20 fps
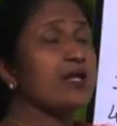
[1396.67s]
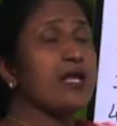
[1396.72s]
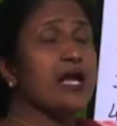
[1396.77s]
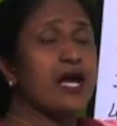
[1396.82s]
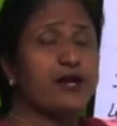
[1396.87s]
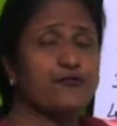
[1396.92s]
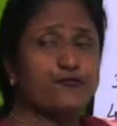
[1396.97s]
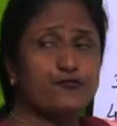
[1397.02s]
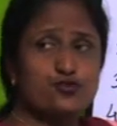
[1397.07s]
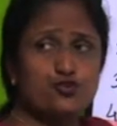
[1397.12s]

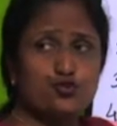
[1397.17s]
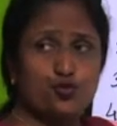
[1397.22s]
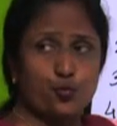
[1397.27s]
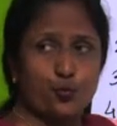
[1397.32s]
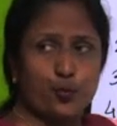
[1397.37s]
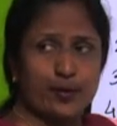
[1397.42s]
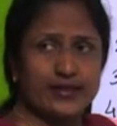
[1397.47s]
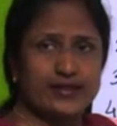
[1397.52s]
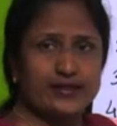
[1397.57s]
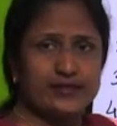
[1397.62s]
and for
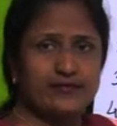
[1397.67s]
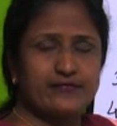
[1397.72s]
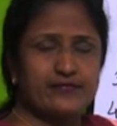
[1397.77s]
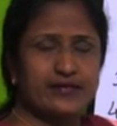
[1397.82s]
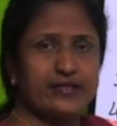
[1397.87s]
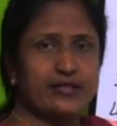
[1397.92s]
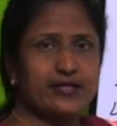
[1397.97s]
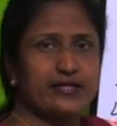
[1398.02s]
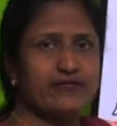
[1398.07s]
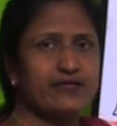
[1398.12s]
superlative
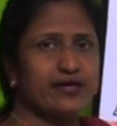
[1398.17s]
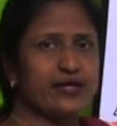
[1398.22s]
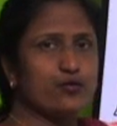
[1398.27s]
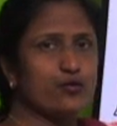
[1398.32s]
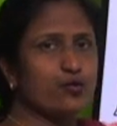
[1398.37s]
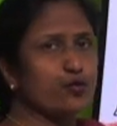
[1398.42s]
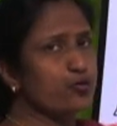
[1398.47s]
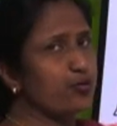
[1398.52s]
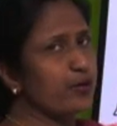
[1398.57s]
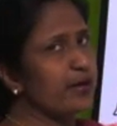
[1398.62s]
degree we are
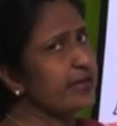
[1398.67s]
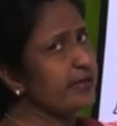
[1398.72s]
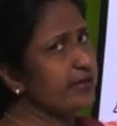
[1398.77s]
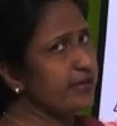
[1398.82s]
going to add